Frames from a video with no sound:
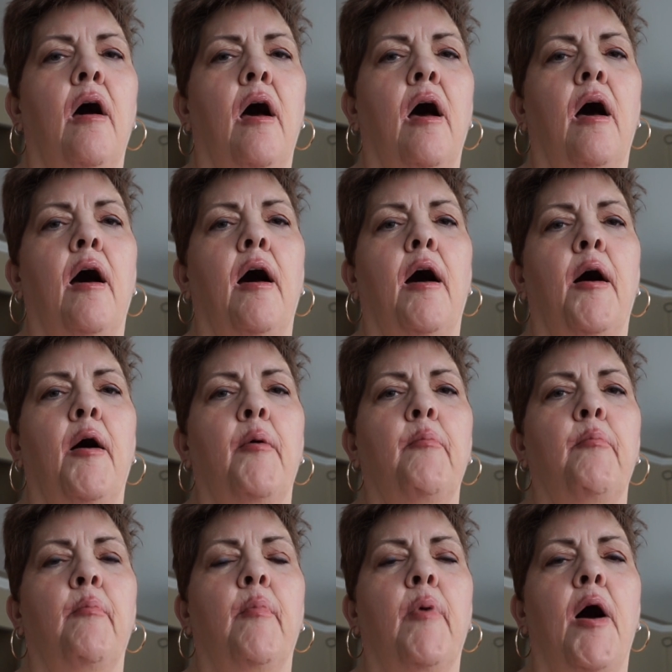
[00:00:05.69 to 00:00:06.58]

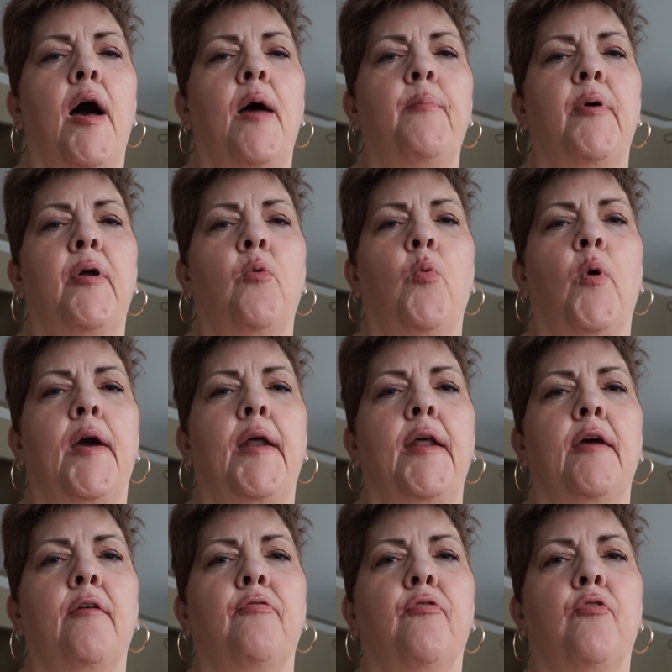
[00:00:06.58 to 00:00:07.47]
I've been
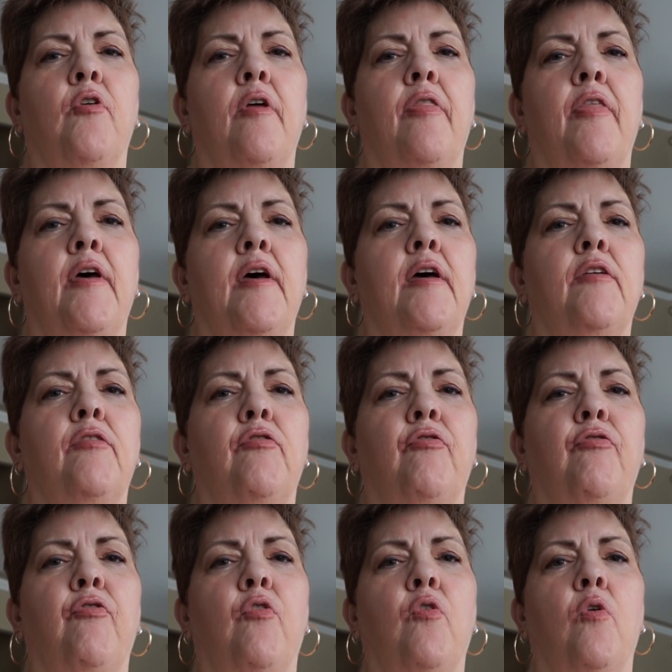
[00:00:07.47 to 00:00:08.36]
waiting for this
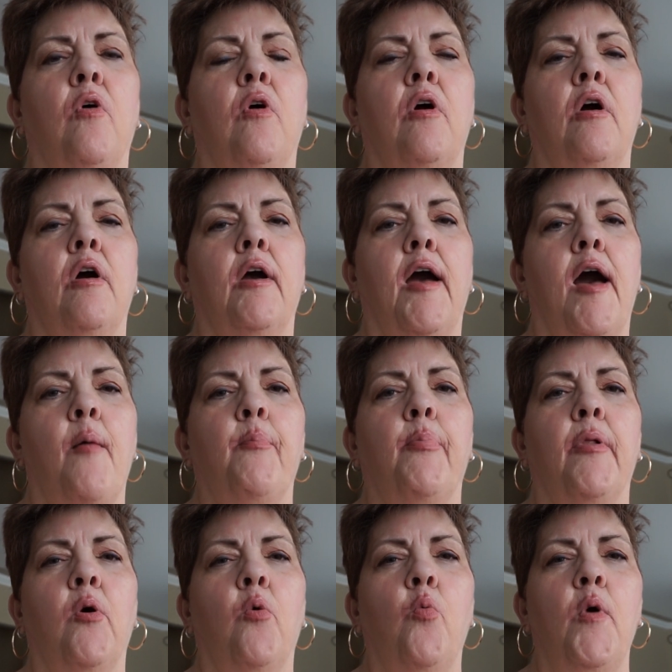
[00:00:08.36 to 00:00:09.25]
for a
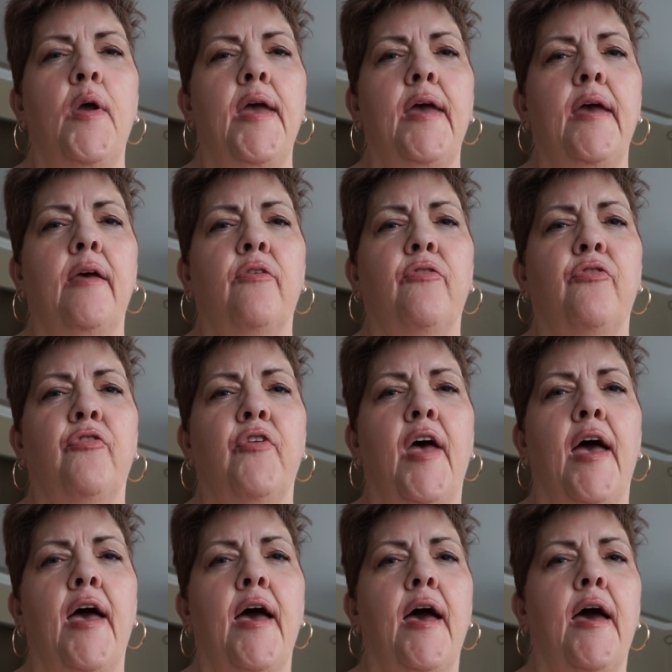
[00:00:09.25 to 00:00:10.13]
couple of weeks
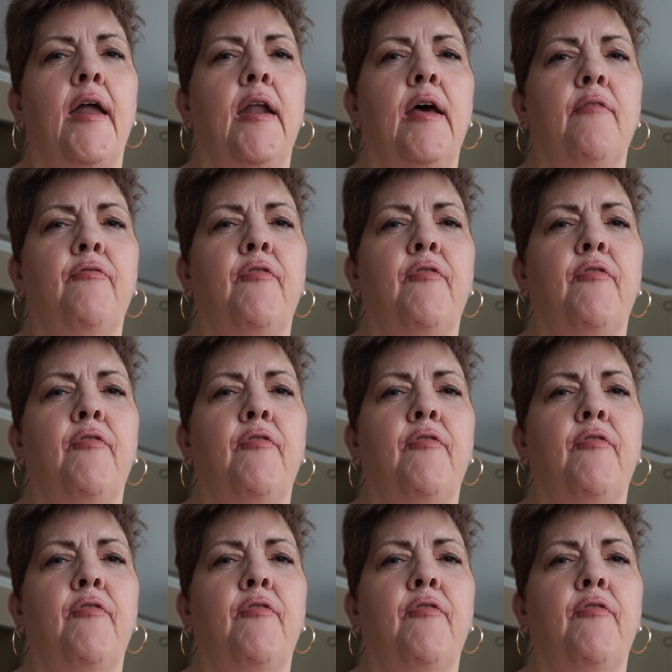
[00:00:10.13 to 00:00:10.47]
and it